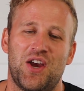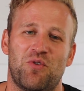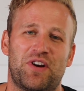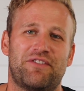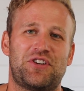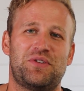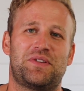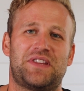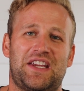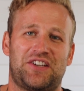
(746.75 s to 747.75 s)
Whatever you
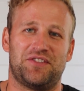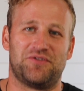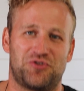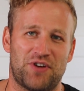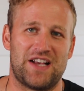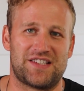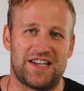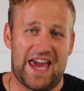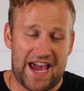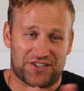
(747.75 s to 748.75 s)
think, dress
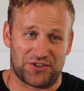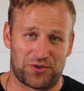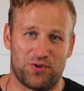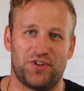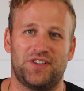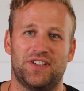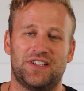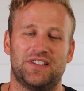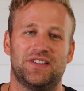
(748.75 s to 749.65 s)
and act accordingly.